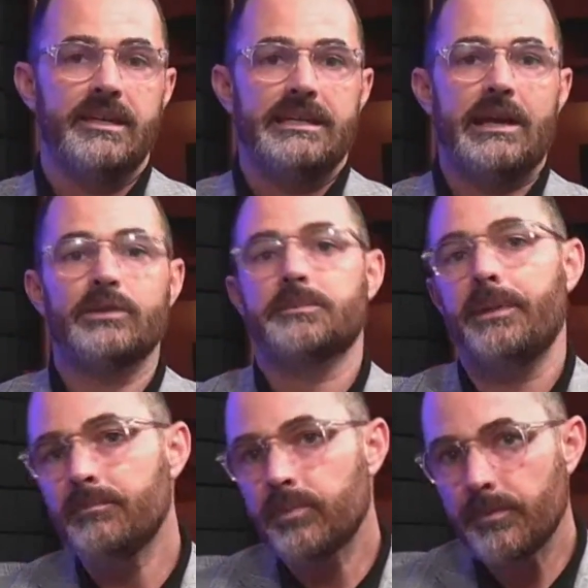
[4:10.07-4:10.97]
Now, it's
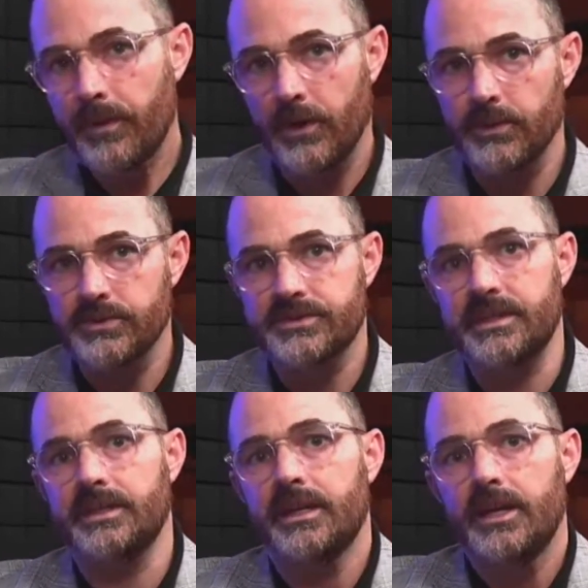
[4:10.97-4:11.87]
been proposed
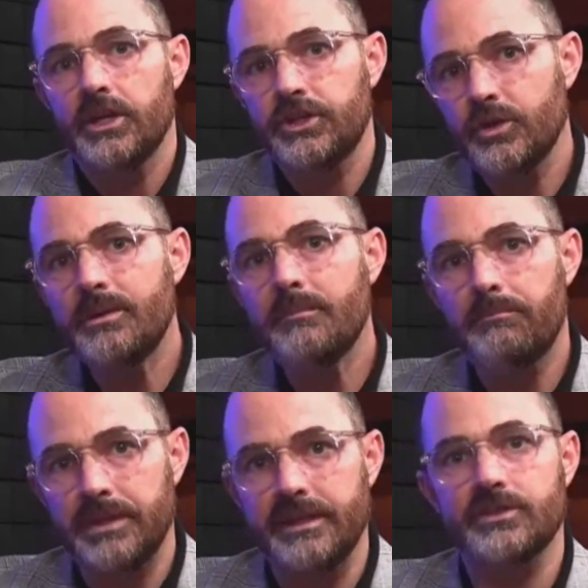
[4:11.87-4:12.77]
that human
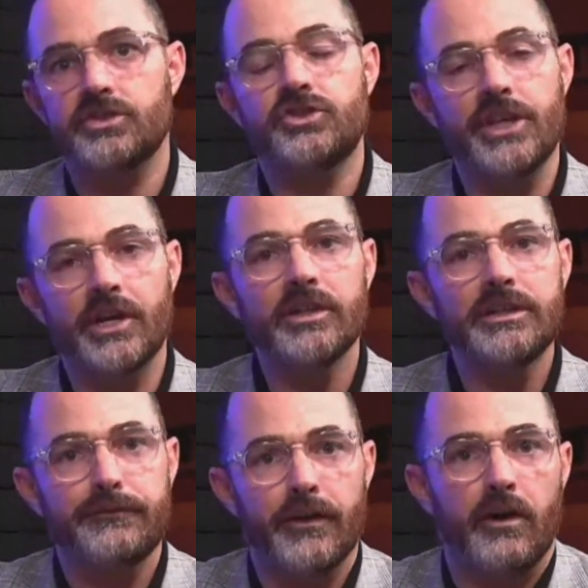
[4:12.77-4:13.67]
beings
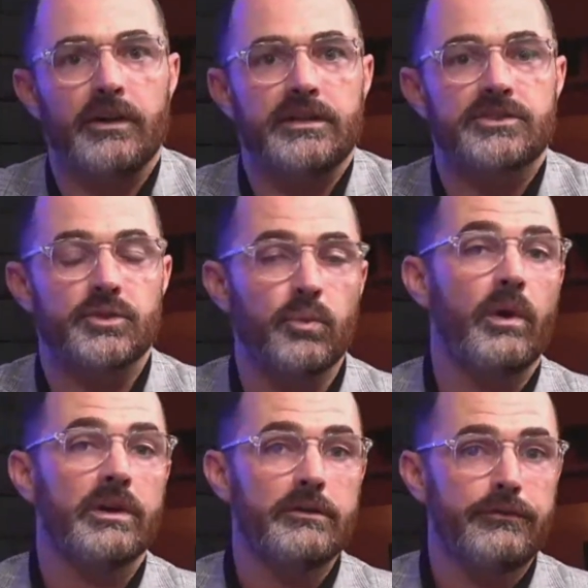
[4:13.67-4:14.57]
generally fall into
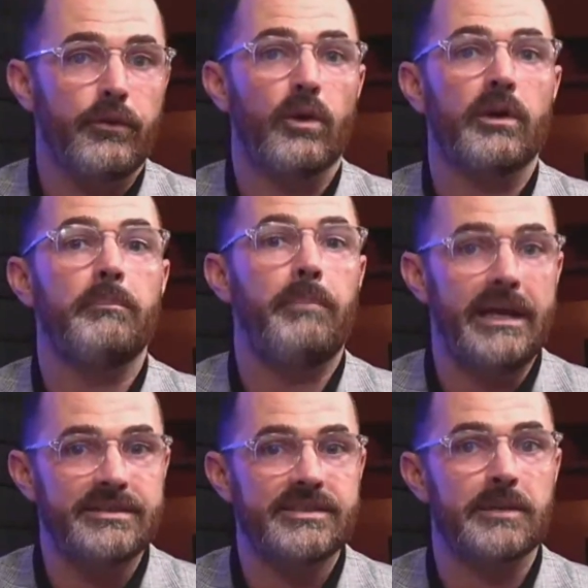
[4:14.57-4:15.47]
one of 4
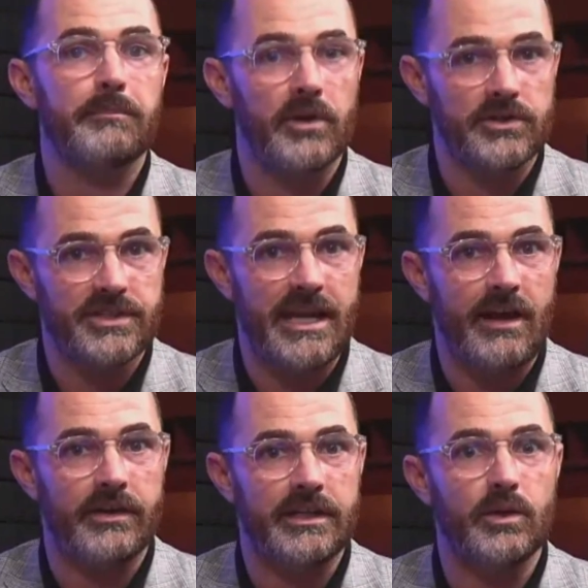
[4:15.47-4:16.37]
basic
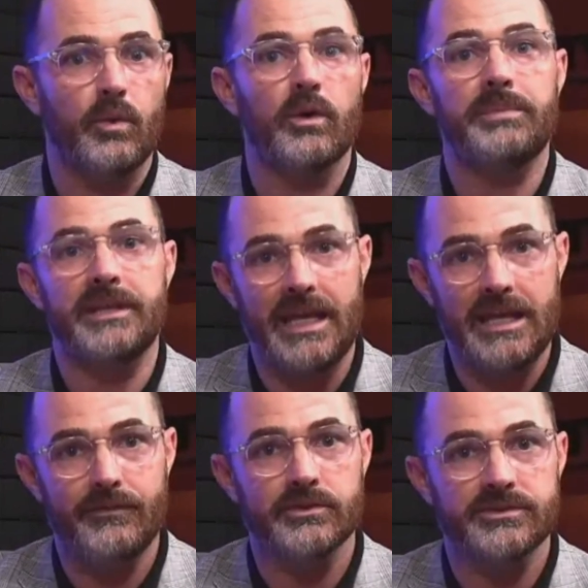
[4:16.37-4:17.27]
personality or
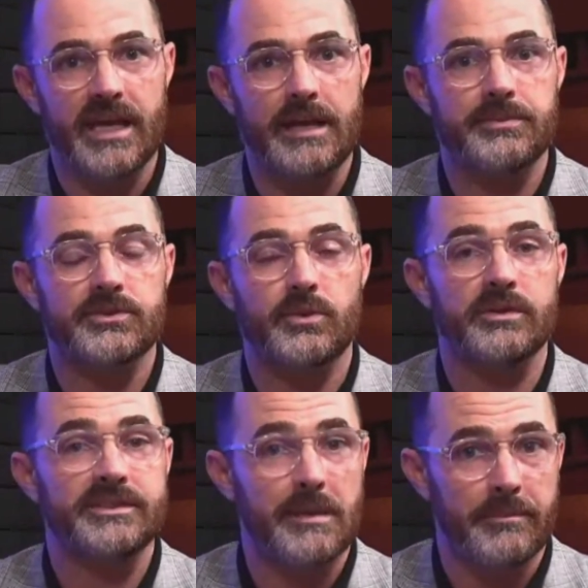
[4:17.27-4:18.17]
behavioral types
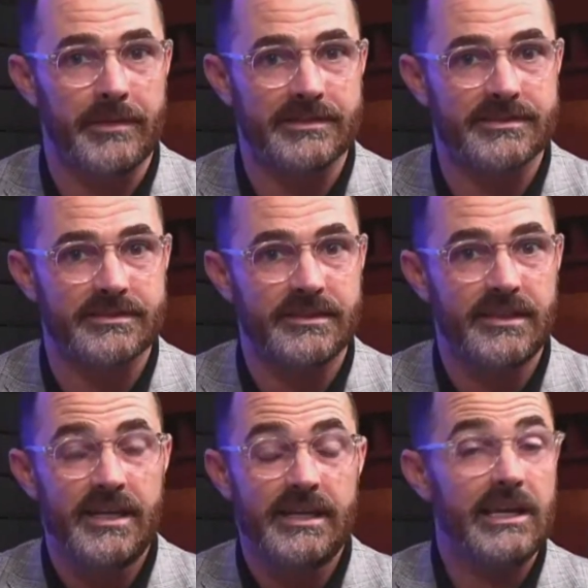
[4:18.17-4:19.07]
or temperaments.
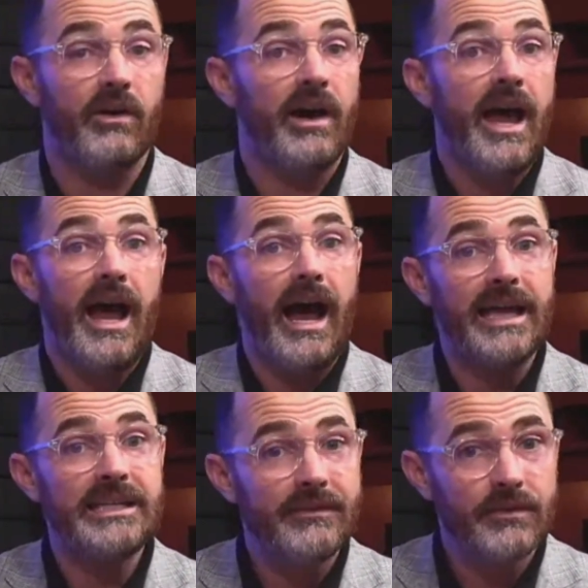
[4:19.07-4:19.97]
Now,
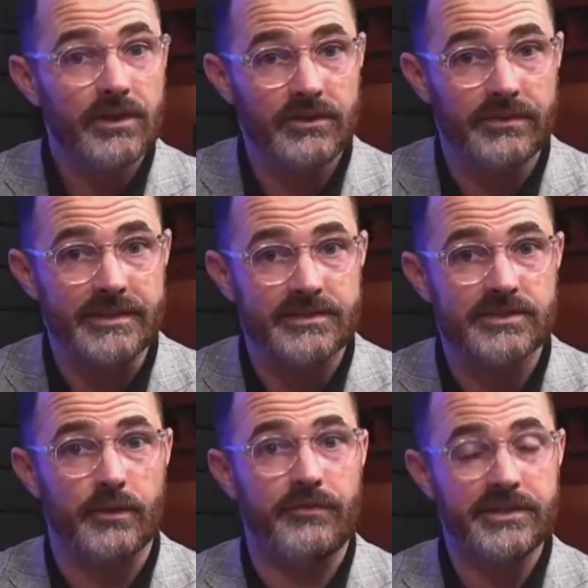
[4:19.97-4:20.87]
I'd never heard this,
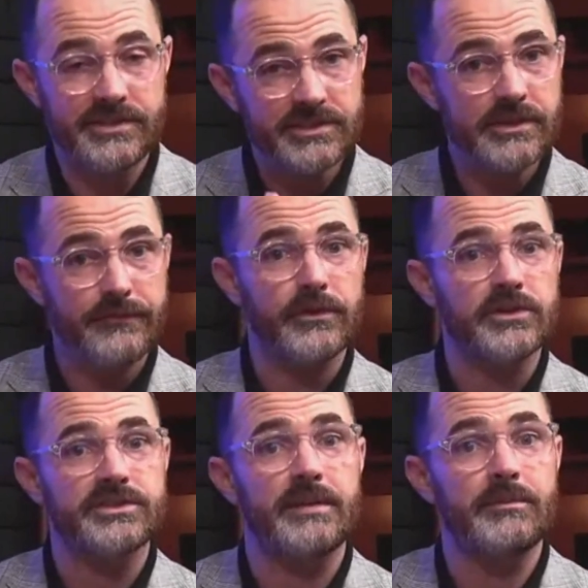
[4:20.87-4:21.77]
so if this is the
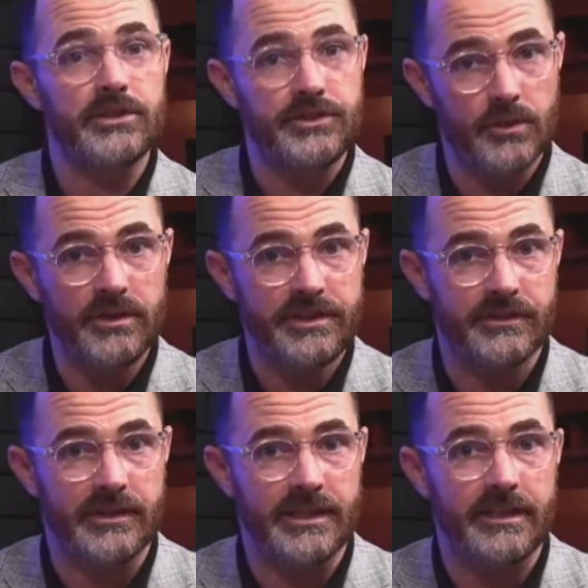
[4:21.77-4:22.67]
first time that you're
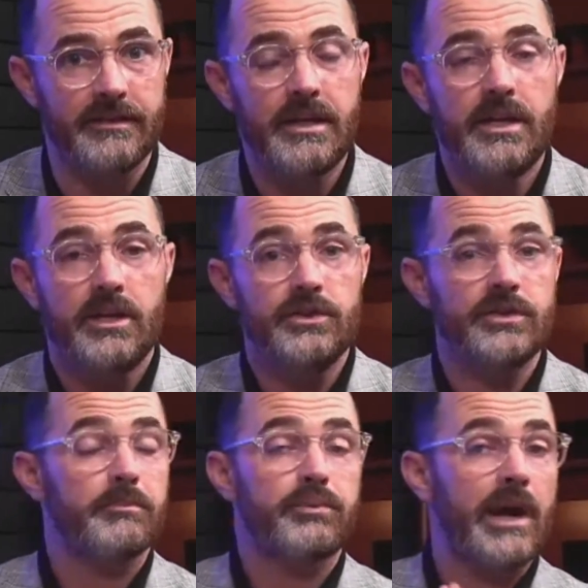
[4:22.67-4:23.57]
hearing it, you
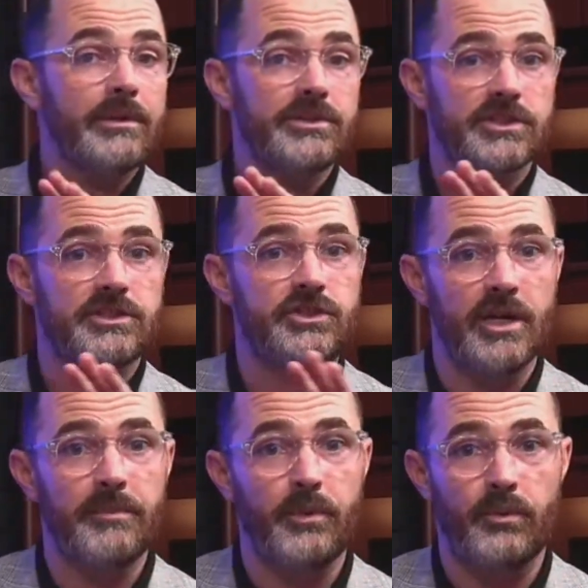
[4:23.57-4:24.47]
can probably just
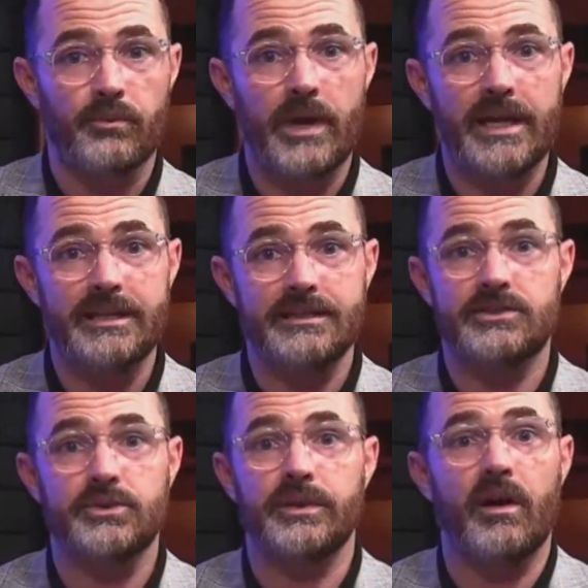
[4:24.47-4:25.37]
jump right
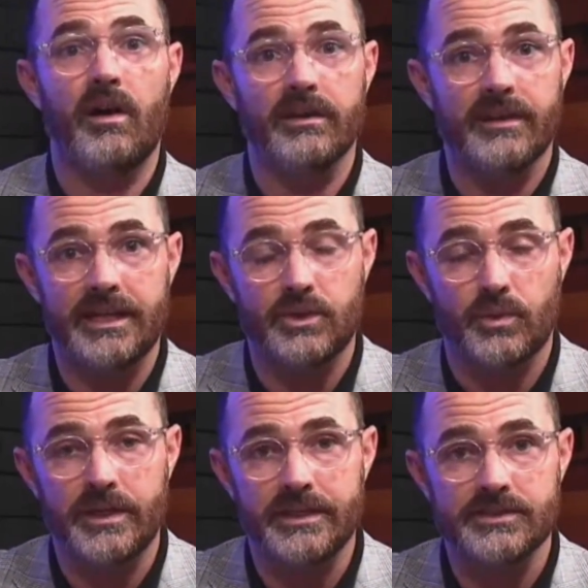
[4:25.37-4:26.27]
into an online
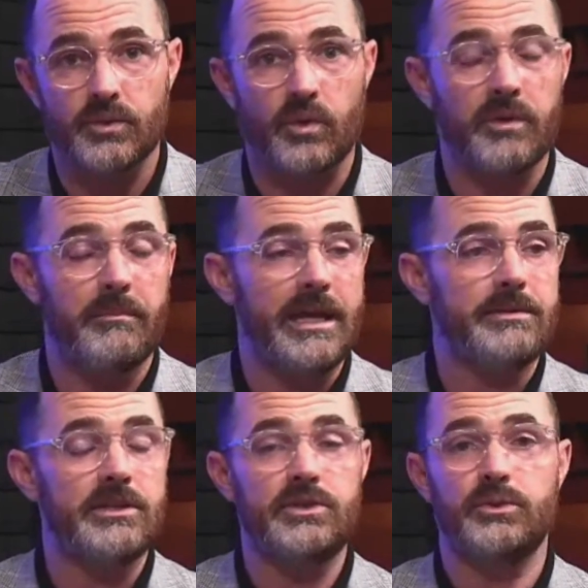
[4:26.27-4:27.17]
quiz, or
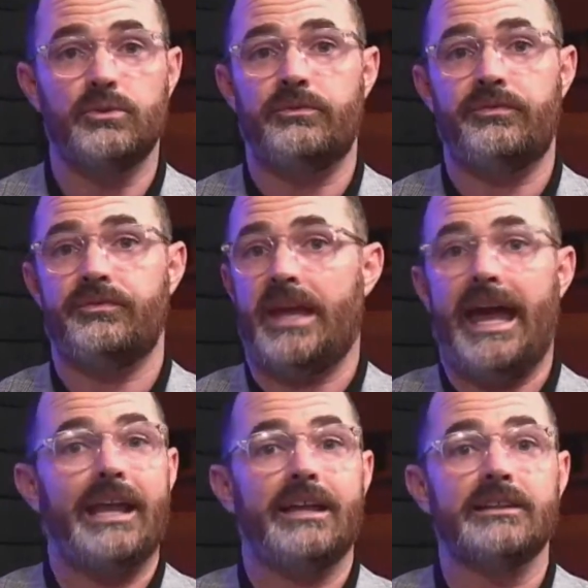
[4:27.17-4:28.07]
maybe you've
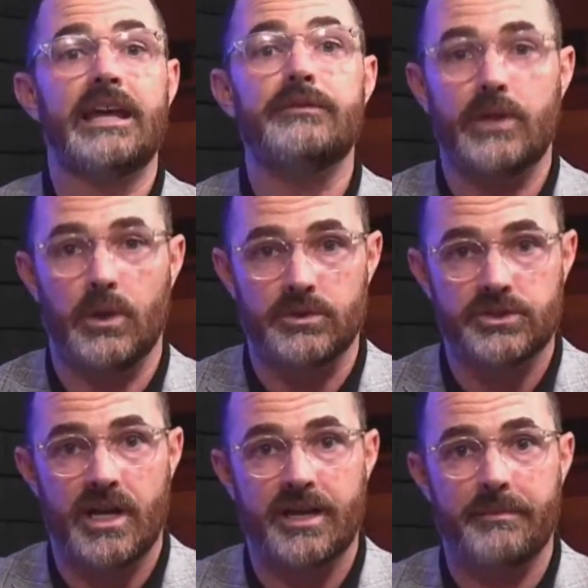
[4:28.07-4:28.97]
had a life coach
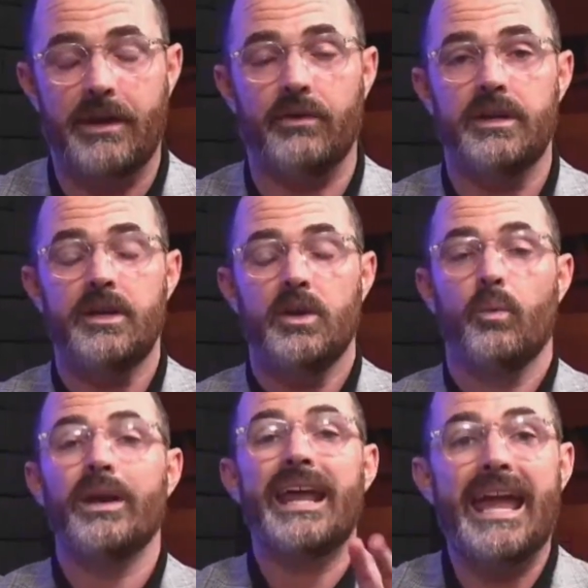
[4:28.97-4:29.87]
talk about
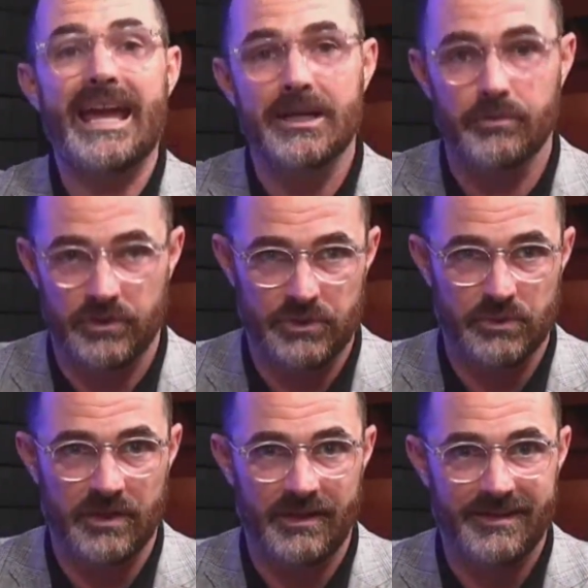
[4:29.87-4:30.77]
what animal you are.